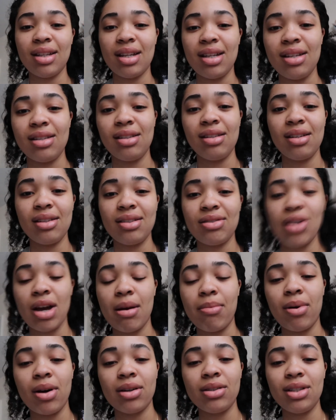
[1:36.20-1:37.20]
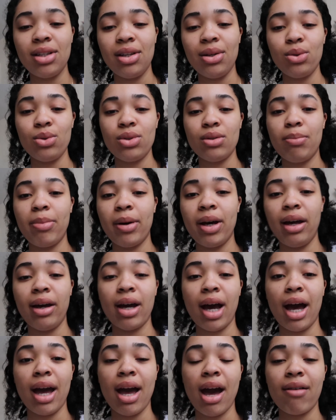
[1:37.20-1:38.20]
the easiest tripod to use, but
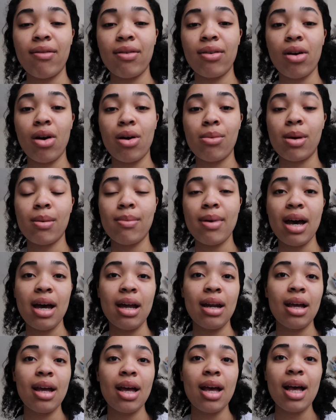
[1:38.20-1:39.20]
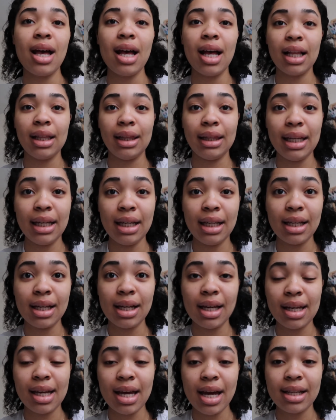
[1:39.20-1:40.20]
I have it on my bed leaning
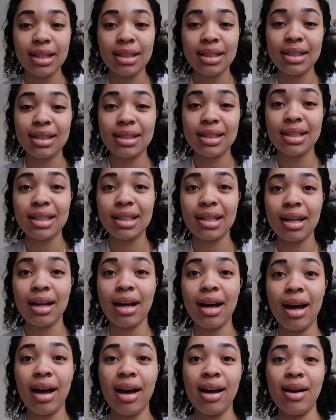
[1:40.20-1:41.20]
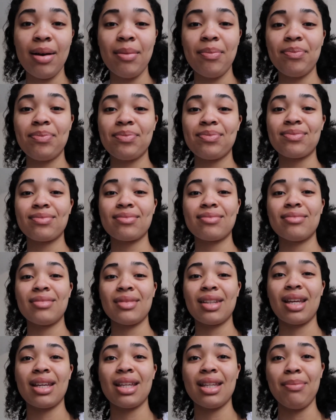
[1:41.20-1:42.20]
against um,
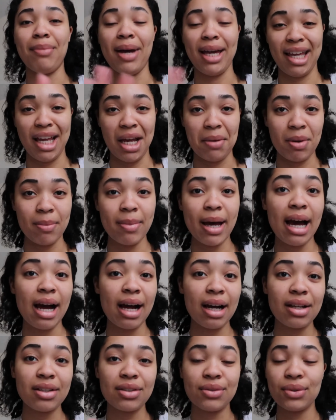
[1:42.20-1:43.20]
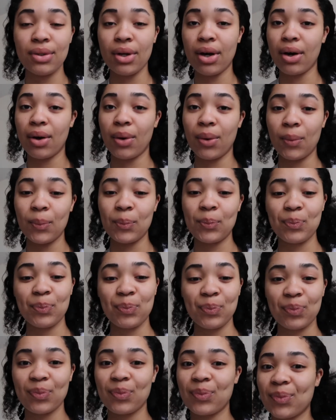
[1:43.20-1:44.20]
my camera bag. So
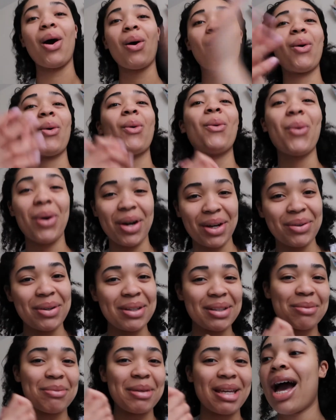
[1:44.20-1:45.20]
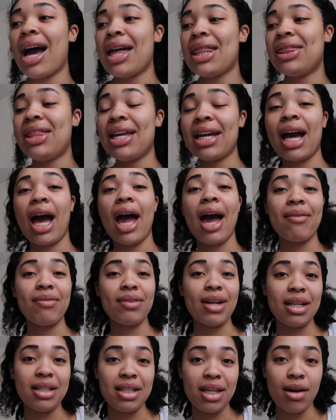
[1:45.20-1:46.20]
work with me. I think I have
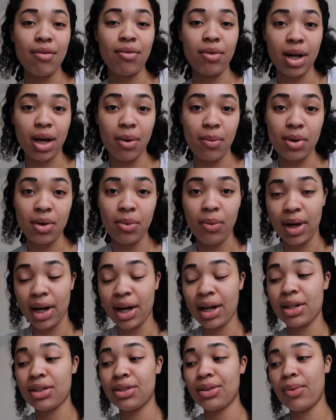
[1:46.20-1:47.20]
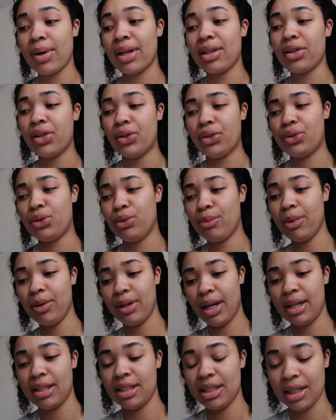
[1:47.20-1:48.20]
an idea of what I want to wear because the weather is super
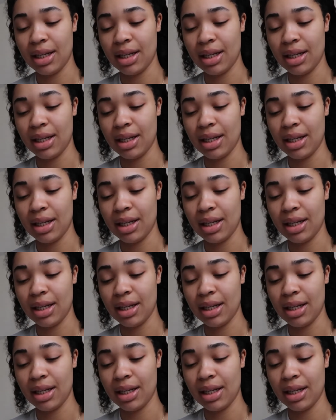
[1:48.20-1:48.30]
nice